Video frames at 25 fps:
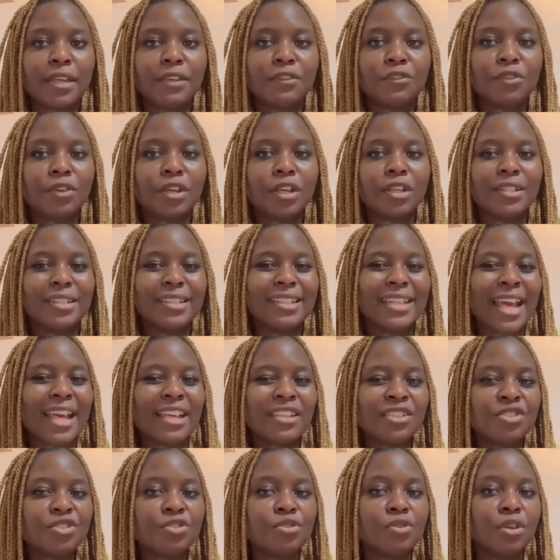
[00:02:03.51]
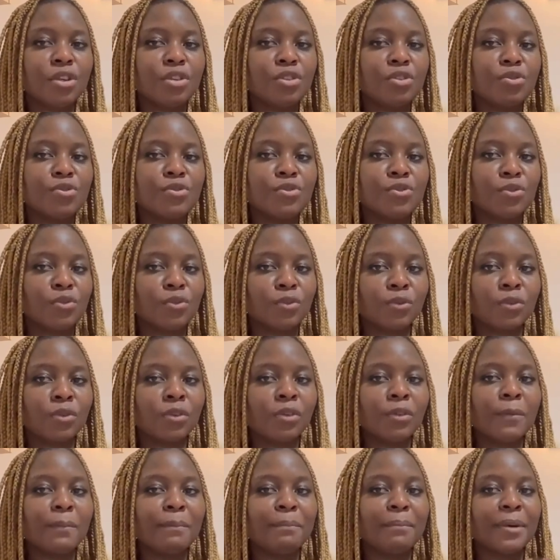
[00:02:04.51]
You can use Google,